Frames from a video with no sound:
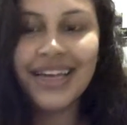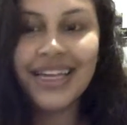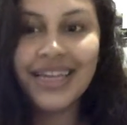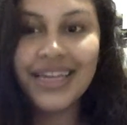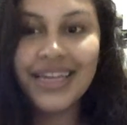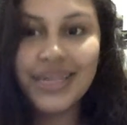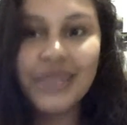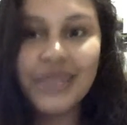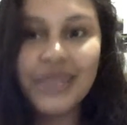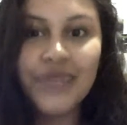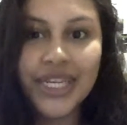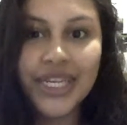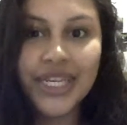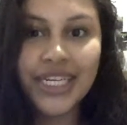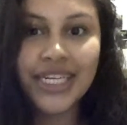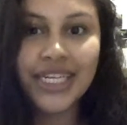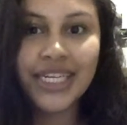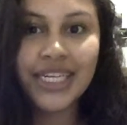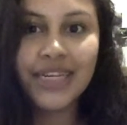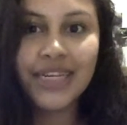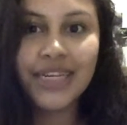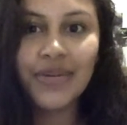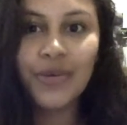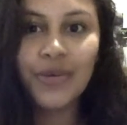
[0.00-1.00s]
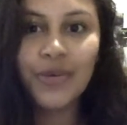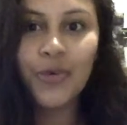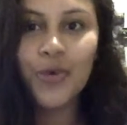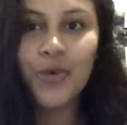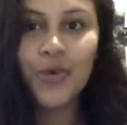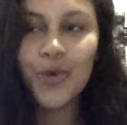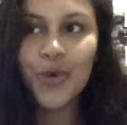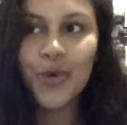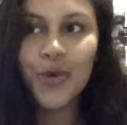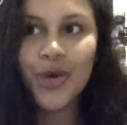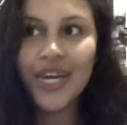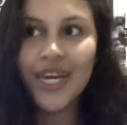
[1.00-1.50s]
it is raining
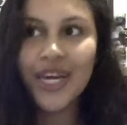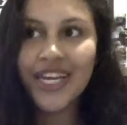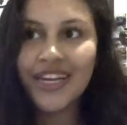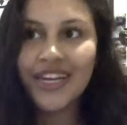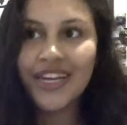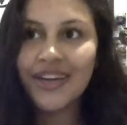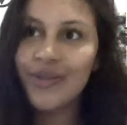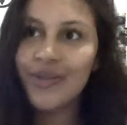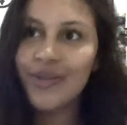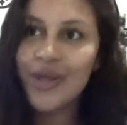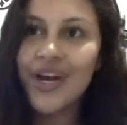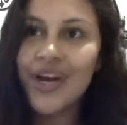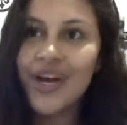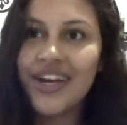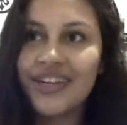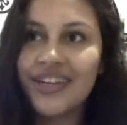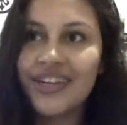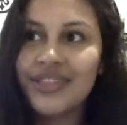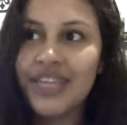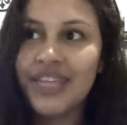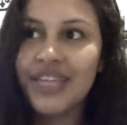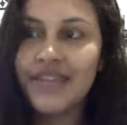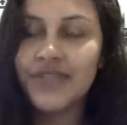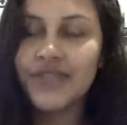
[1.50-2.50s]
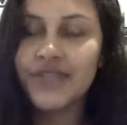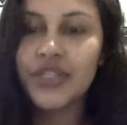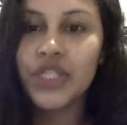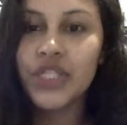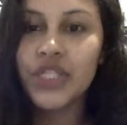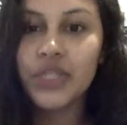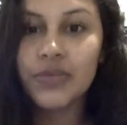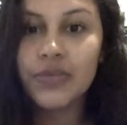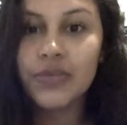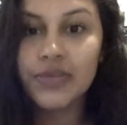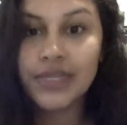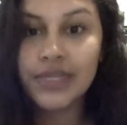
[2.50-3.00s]
quite a lot in the
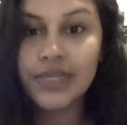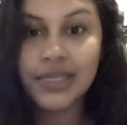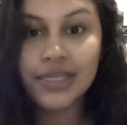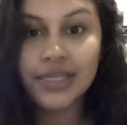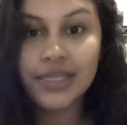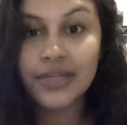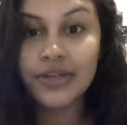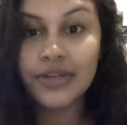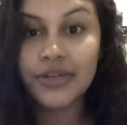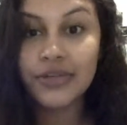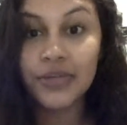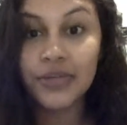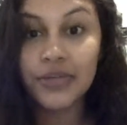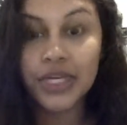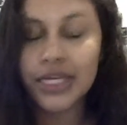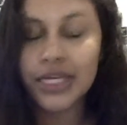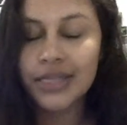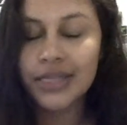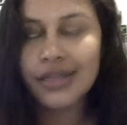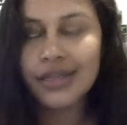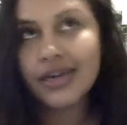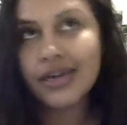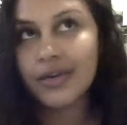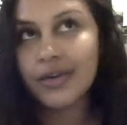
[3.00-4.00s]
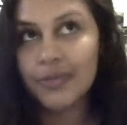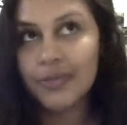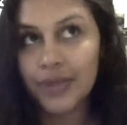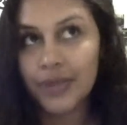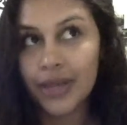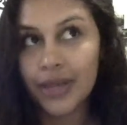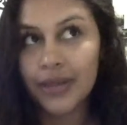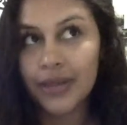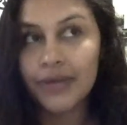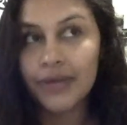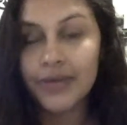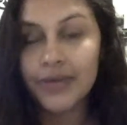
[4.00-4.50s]
afternoons so bringing the
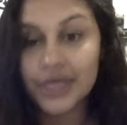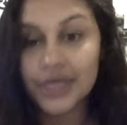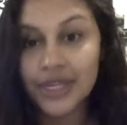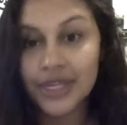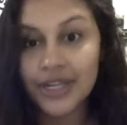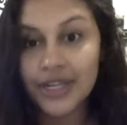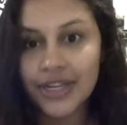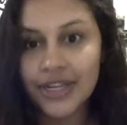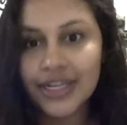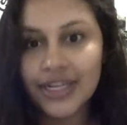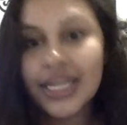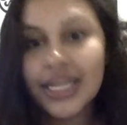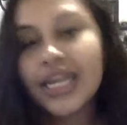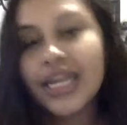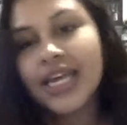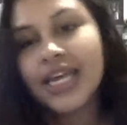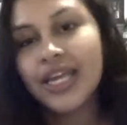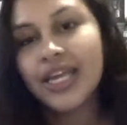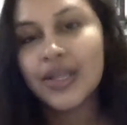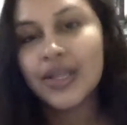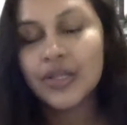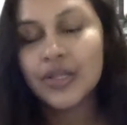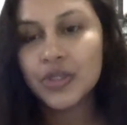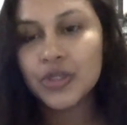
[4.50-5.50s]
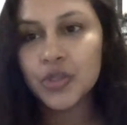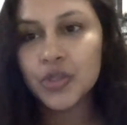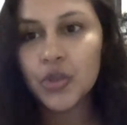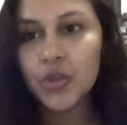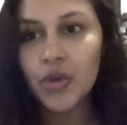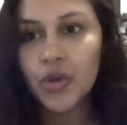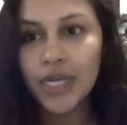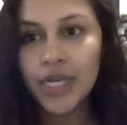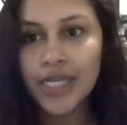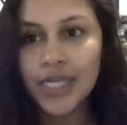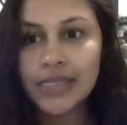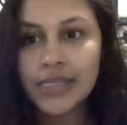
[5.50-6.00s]
umbrella was a good
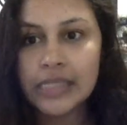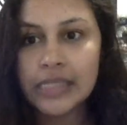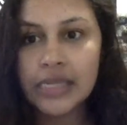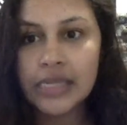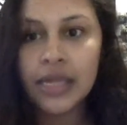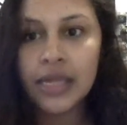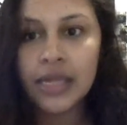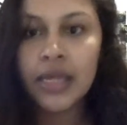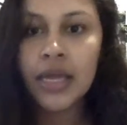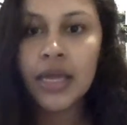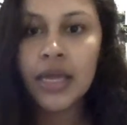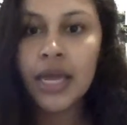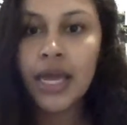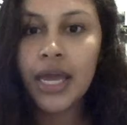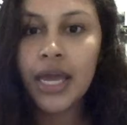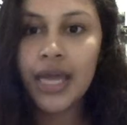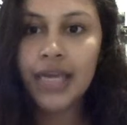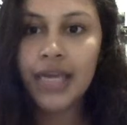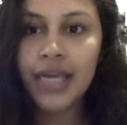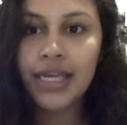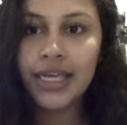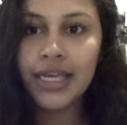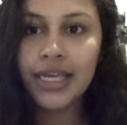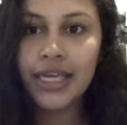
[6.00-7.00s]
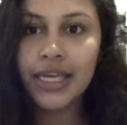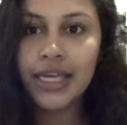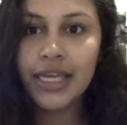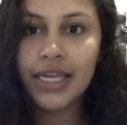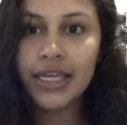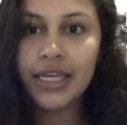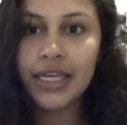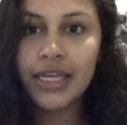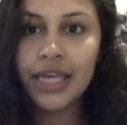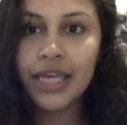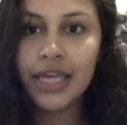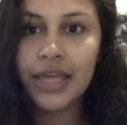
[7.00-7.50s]
choice
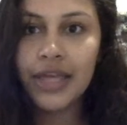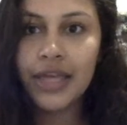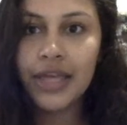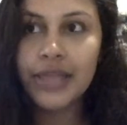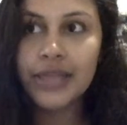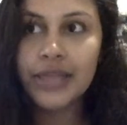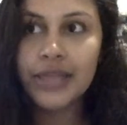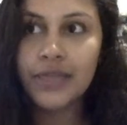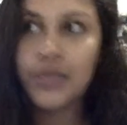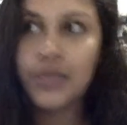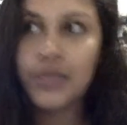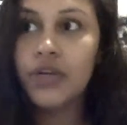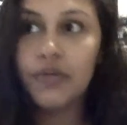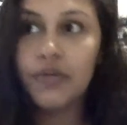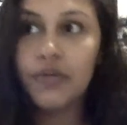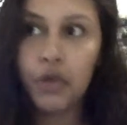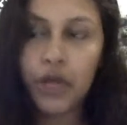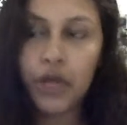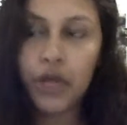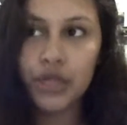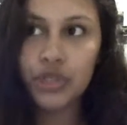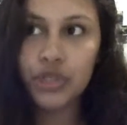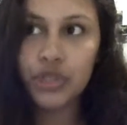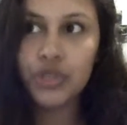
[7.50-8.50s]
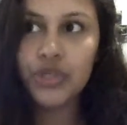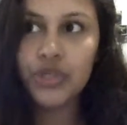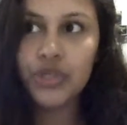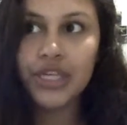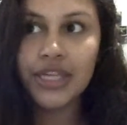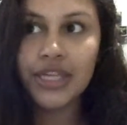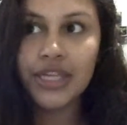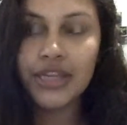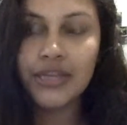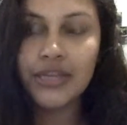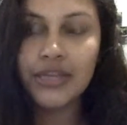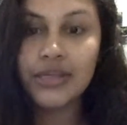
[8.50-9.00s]
and it's a beautiful
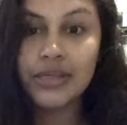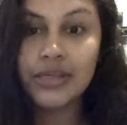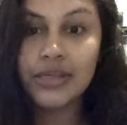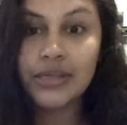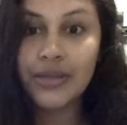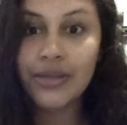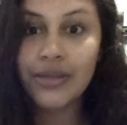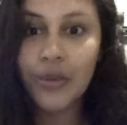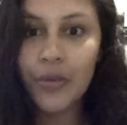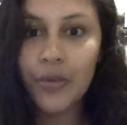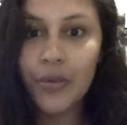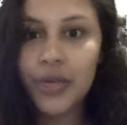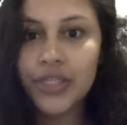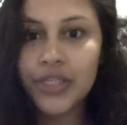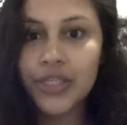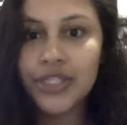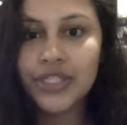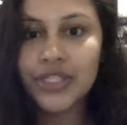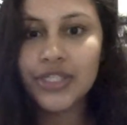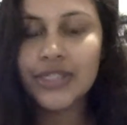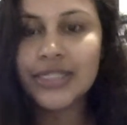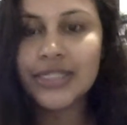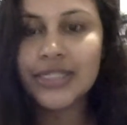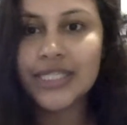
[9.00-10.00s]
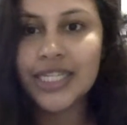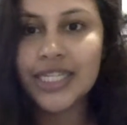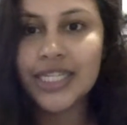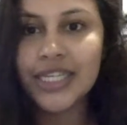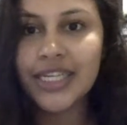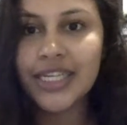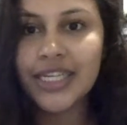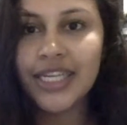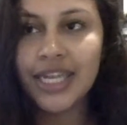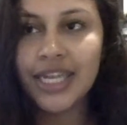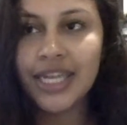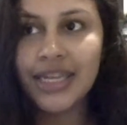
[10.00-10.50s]
country. There's so much to
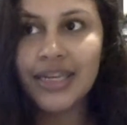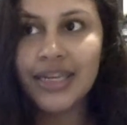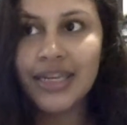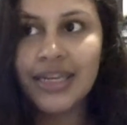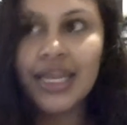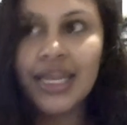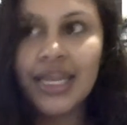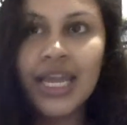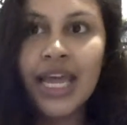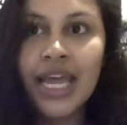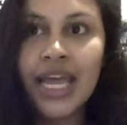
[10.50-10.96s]
see and